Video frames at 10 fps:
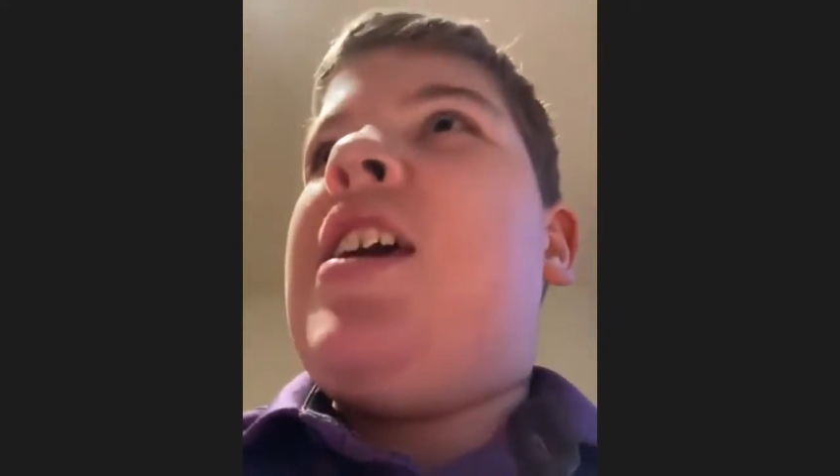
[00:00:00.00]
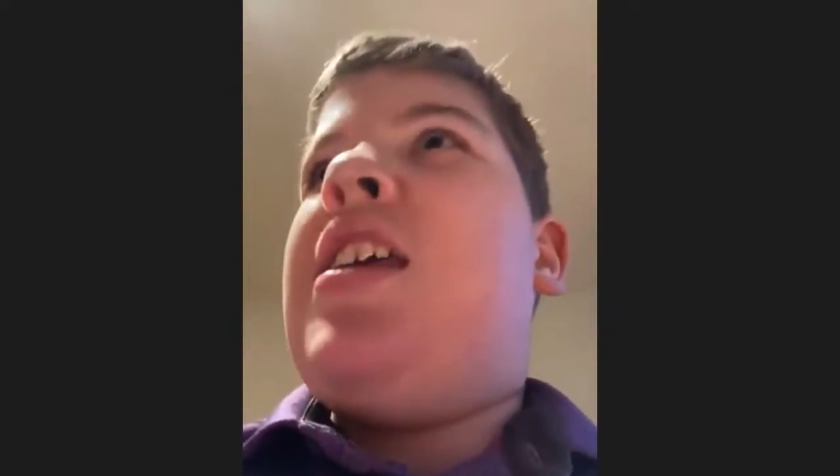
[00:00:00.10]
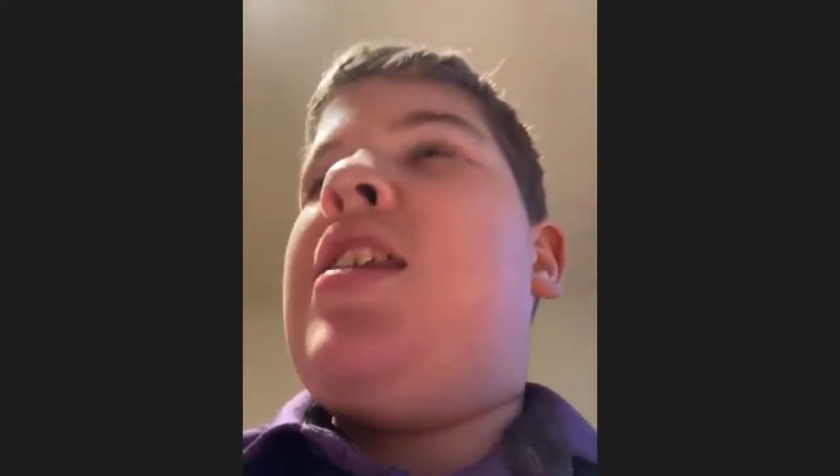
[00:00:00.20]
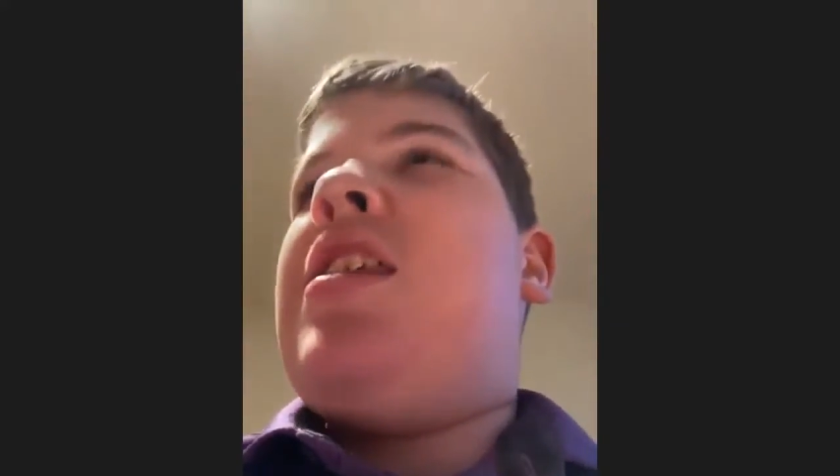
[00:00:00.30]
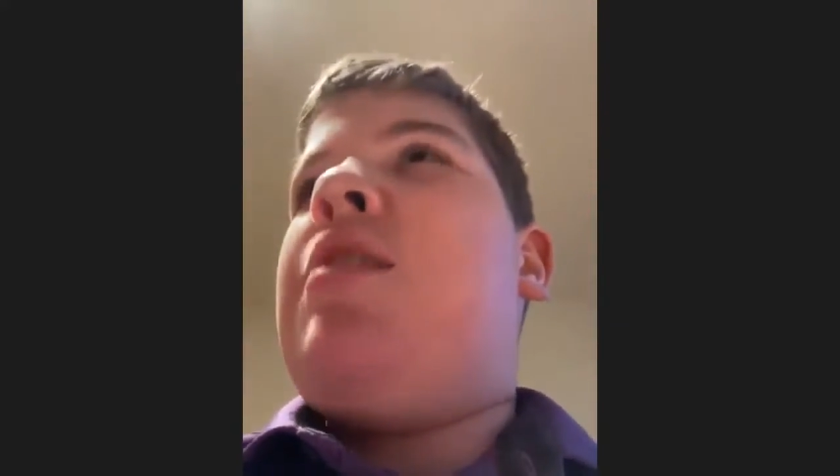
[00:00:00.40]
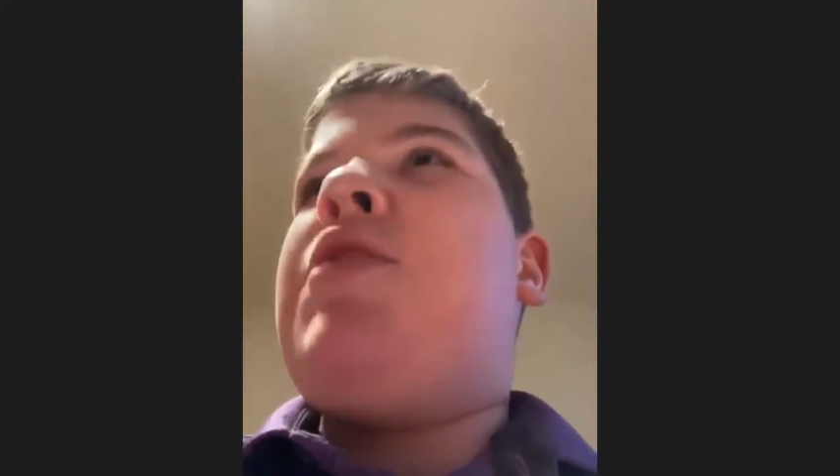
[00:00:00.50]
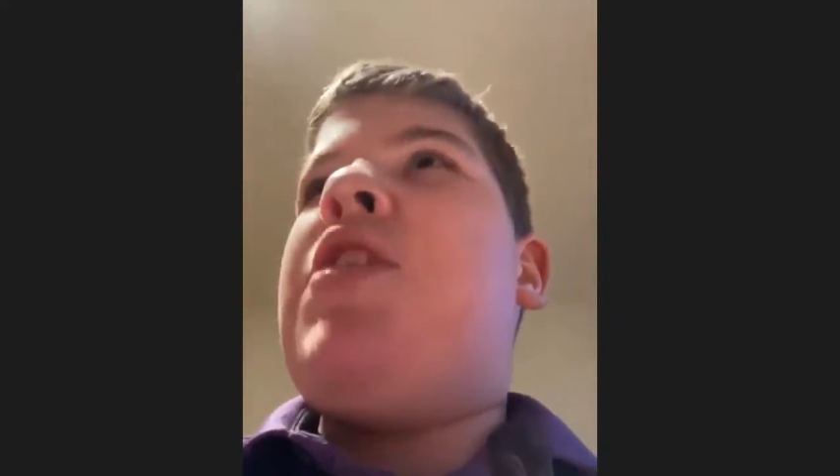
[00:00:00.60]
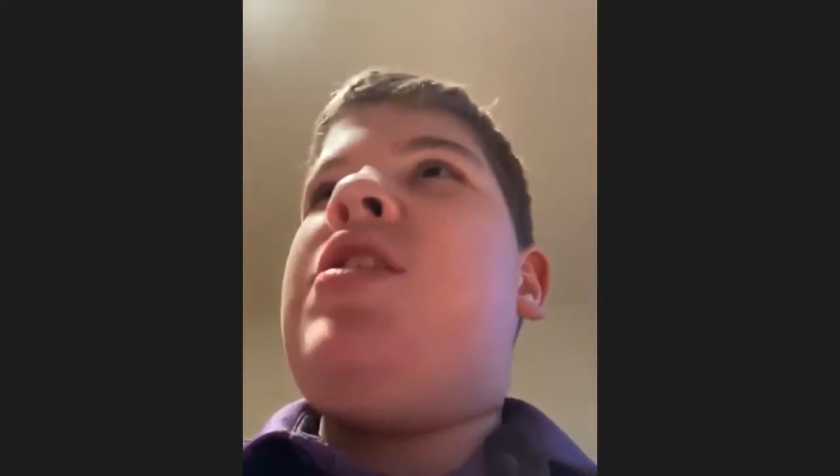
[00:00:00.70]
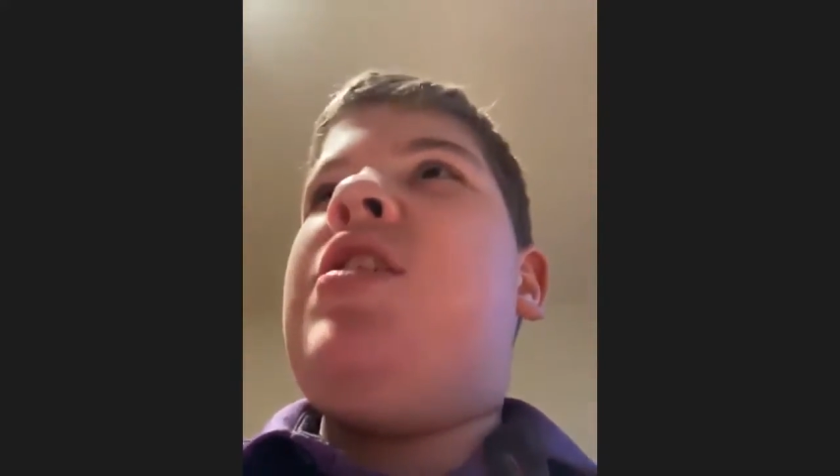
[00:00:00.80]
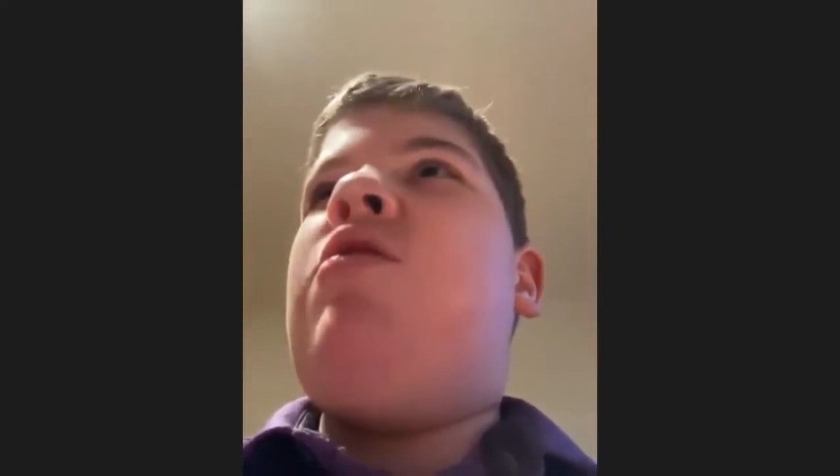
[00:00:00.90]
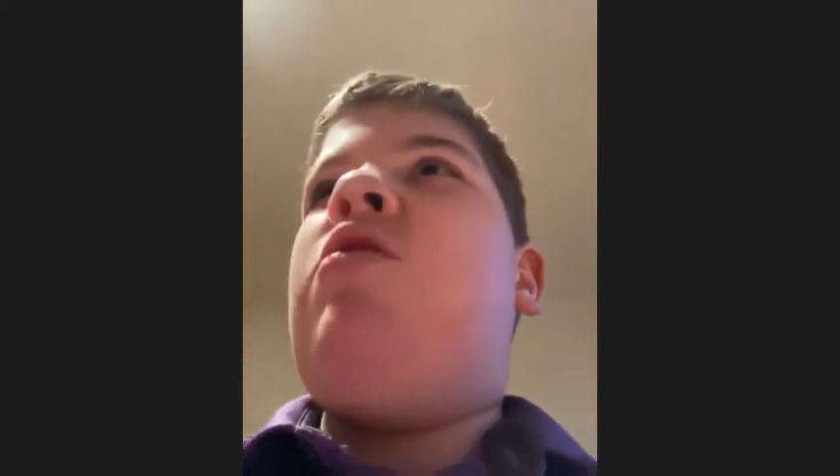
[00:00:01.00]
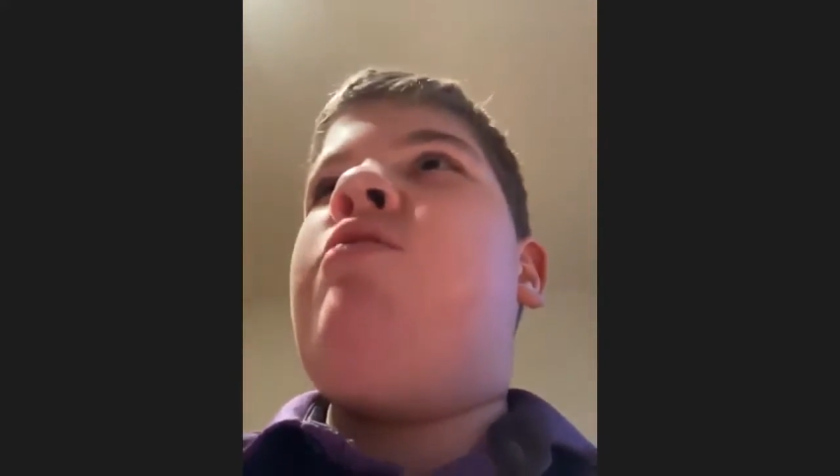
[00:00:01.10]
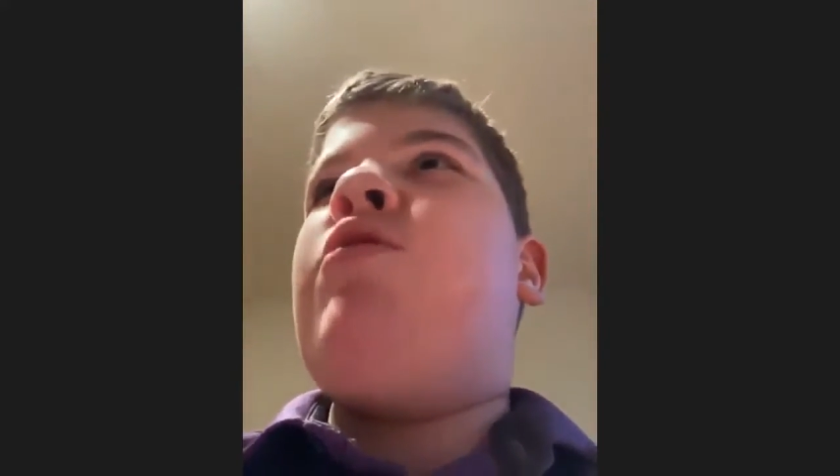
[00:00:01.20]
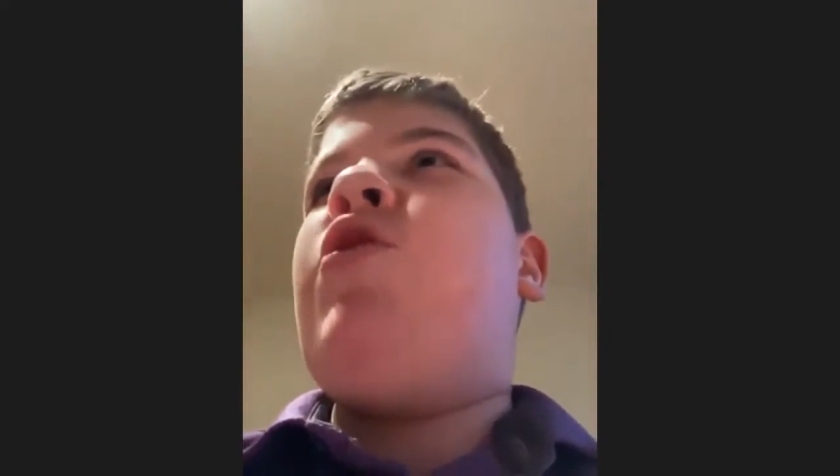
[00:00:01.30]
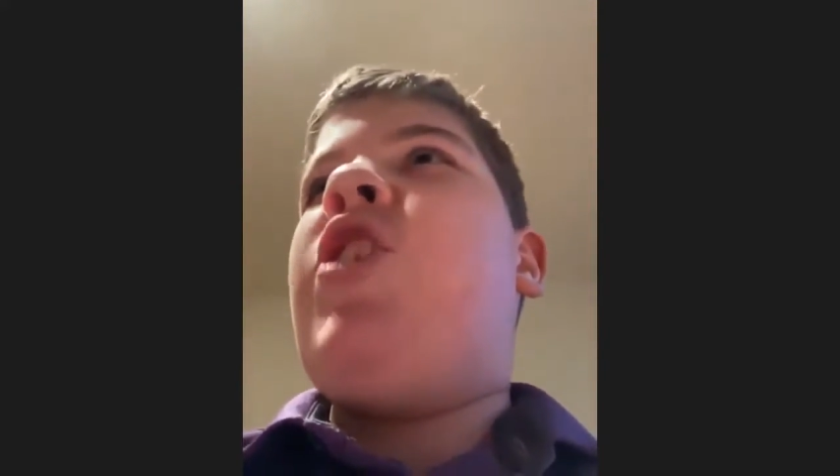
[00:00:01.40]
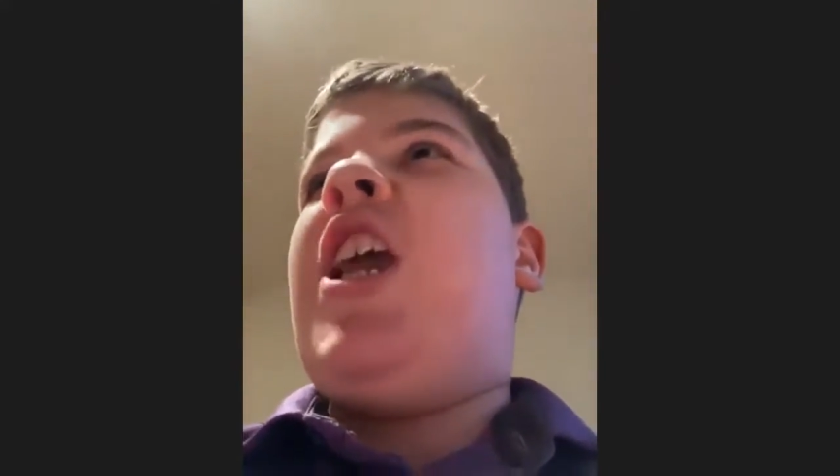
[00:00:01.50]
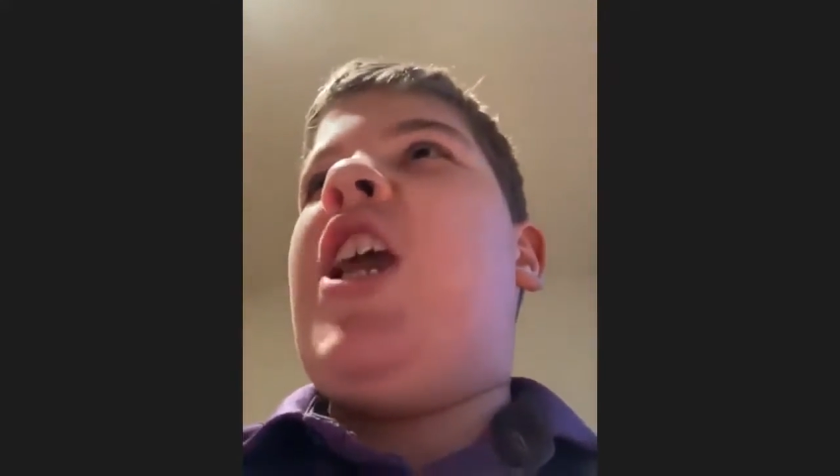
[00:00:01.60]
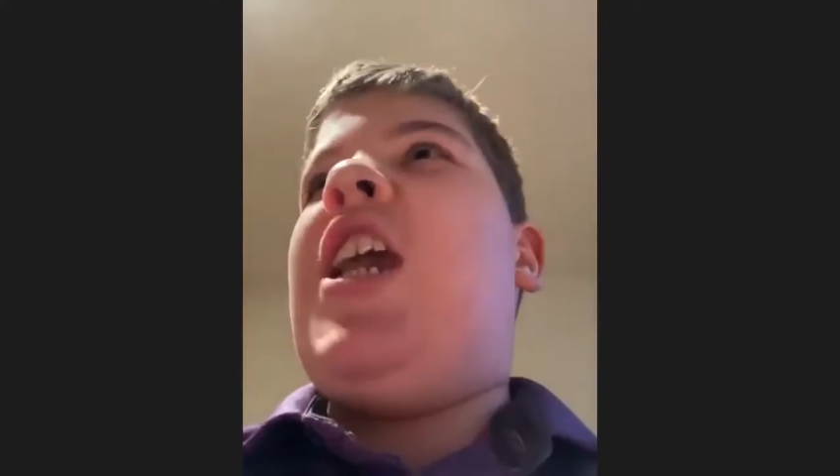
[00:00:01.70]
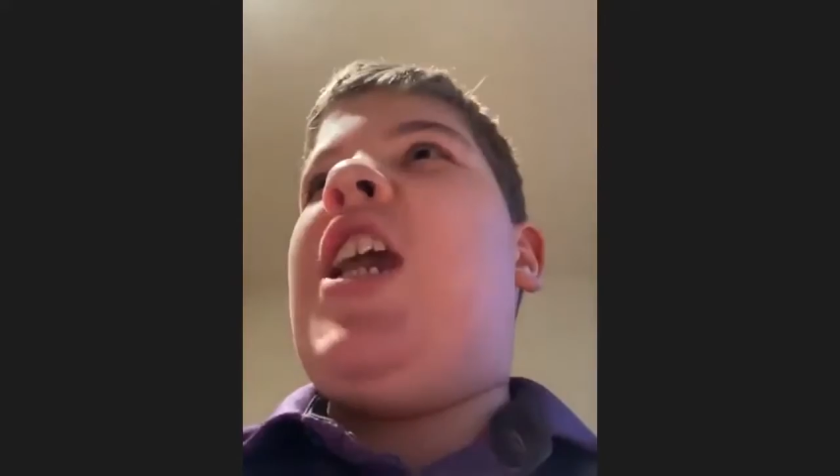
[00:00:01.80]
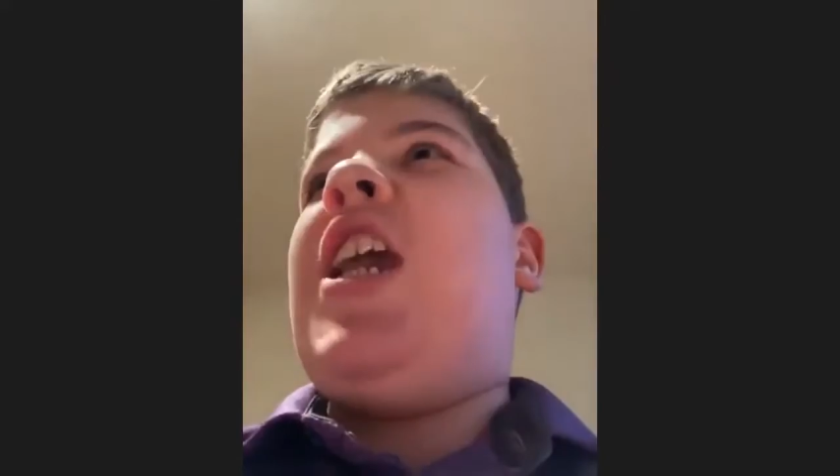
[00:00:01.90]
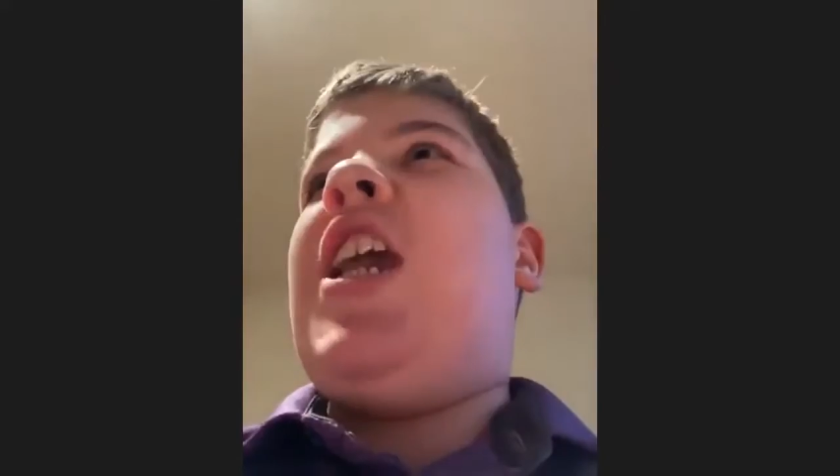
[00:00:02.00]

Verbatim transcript: is a person called Marie.